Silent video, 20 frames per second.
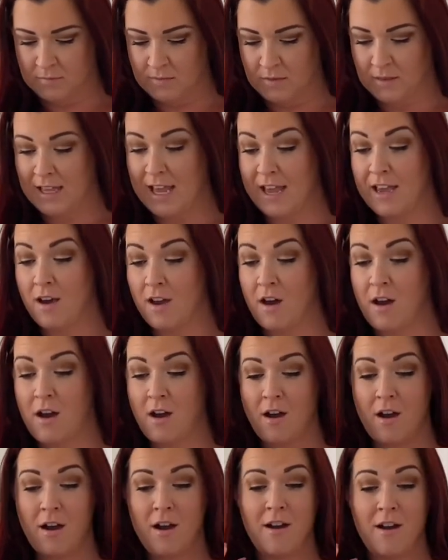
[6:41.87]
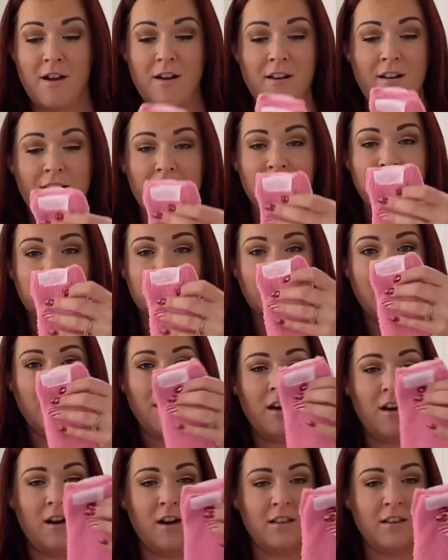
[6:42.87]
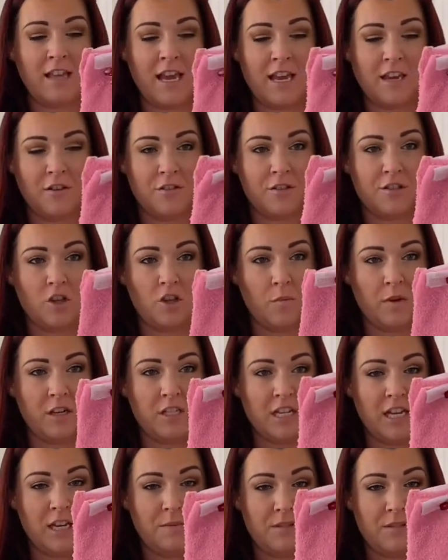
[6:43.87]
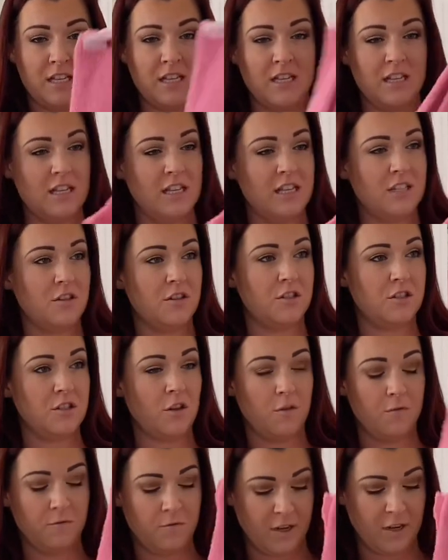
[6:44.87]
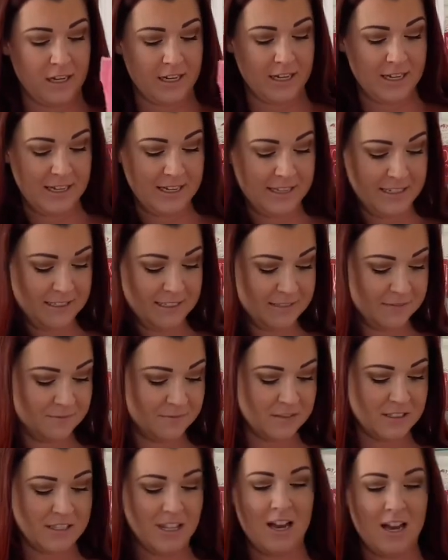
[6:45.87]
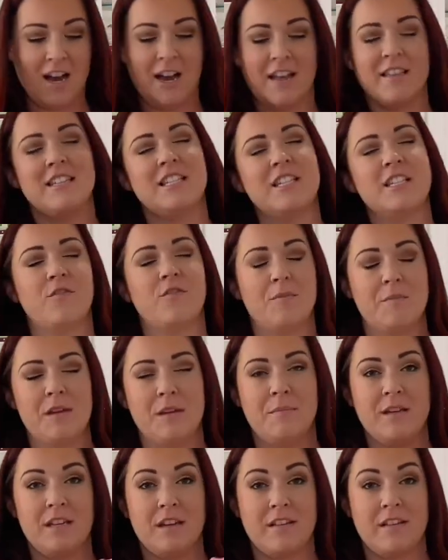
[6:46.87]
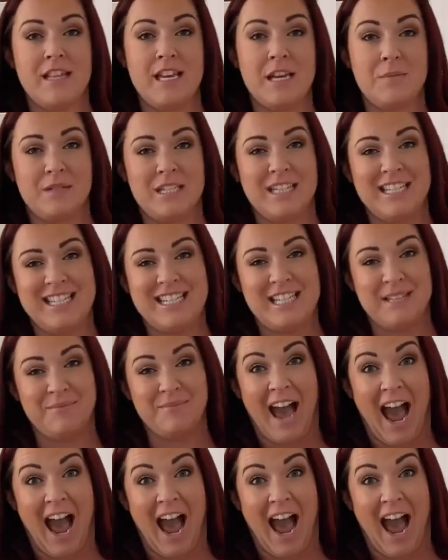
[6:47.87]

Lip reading: They are. Oh, thank you so much, IPSY. These are so fun. Oh, this is for me being on the IPSY team.